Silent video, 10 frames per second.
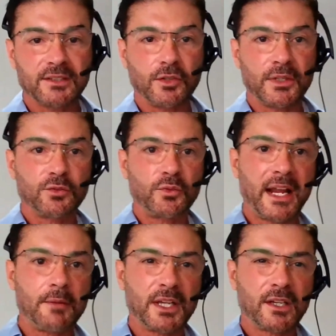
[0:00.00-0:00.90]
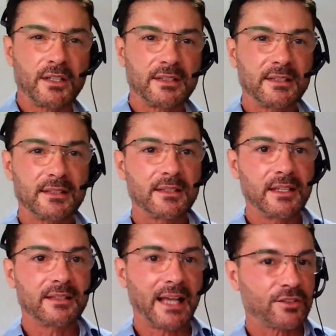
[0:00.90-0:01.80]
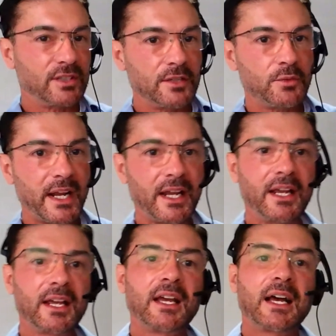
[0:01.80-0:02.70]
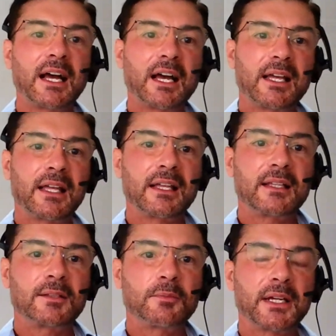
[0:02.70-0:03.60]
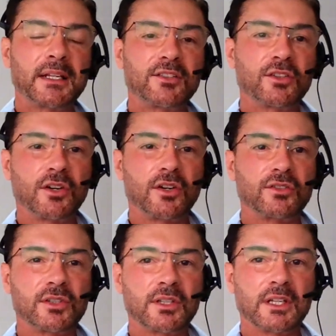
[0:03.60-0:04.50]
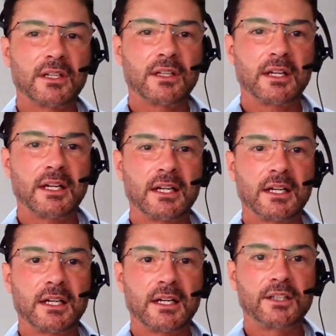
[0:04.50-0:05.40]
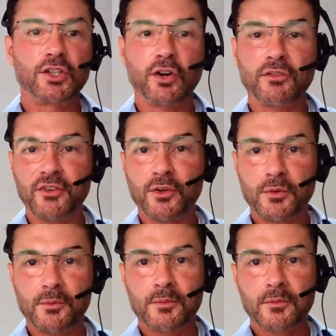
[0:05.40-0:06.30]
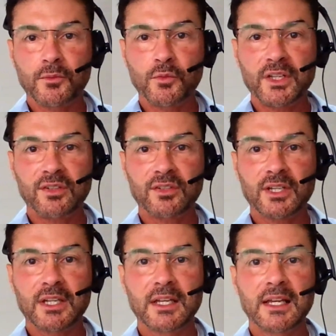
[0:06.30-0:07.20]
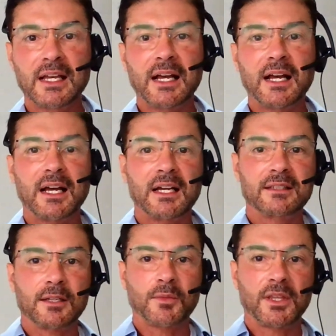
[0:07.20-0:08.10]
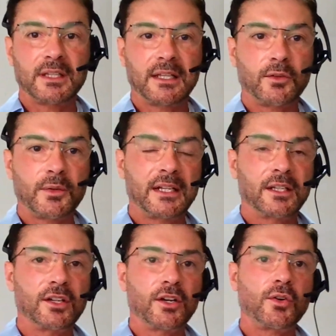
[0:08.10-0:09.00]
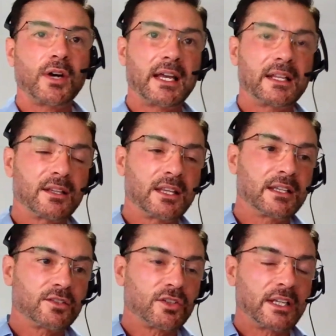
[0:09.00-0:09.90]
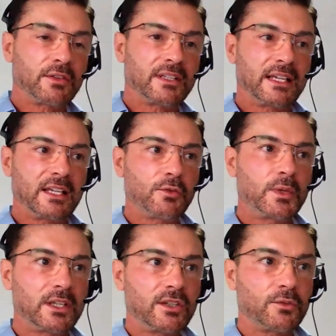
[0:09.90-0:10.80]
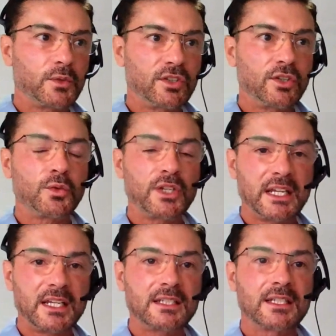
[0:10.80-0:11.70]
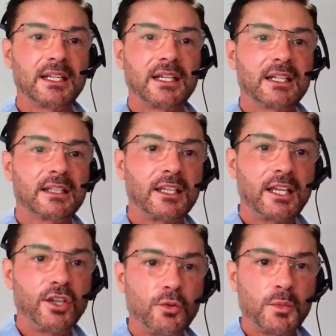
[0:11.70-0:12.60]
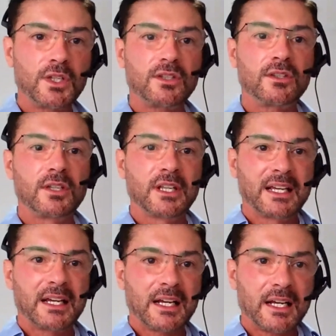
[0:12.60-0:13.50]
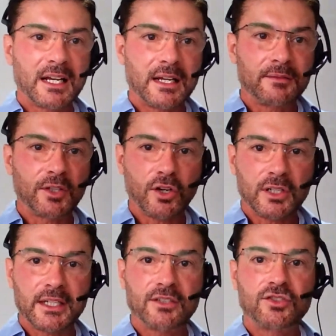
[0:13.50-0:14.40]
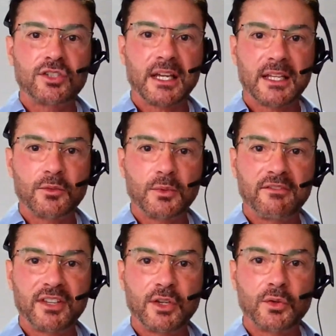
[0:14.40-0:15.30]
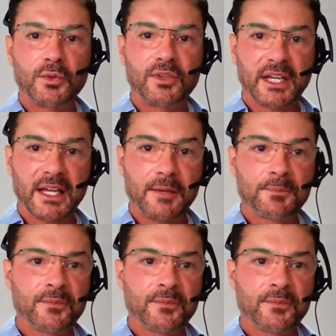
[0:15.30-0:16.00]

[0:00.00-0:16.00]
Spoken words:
So it's rare because it's actually rare, but it's not a novel risk. It's something that already know and things. So that we still need the human knowledge and review in there.